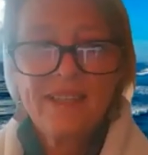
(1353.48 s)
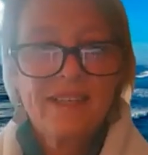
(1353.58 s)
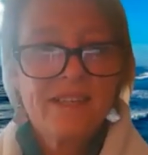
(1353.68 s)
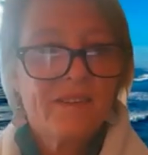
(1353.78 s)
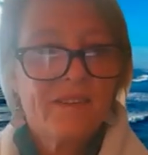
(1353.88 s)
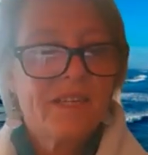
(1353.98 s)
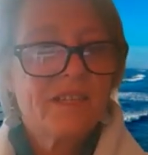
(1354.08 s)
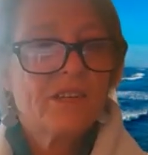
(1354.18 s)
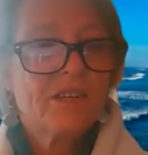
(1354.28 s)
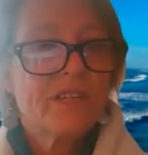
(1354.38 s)
So this
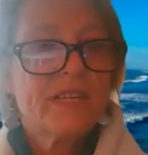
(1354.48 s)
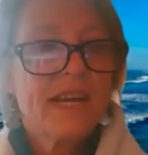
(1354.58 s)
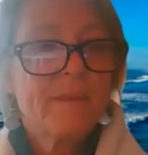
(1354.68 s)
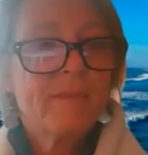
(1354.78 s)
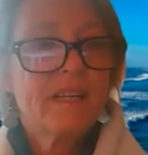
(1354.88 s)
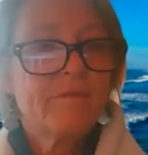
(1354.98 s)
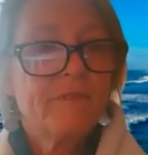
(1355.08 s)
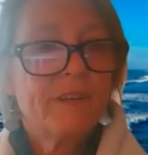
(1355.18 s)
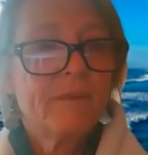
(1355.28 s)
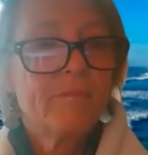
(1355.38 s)
is Chris Amer,
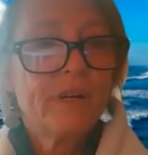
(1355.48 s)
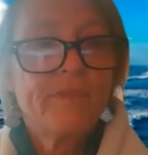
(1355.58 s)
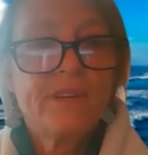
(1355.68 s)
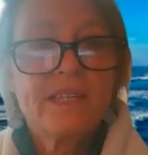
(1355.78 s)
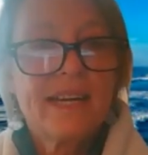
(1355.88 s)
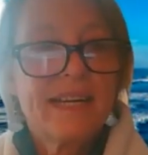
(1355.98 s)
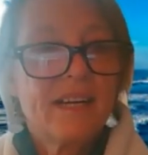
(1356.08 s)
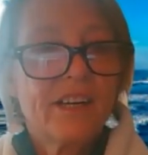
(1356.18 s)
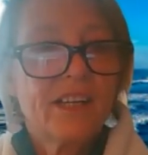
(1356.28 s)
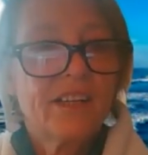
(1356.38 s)
the previous state
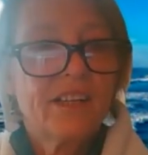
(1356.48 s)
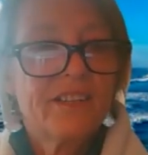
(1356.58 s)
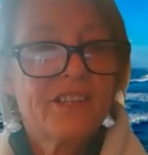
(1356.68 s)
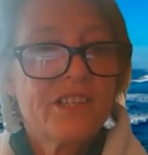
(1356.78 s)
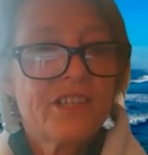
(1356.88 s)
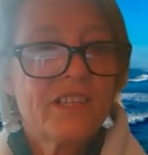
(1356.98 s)
archaeologist,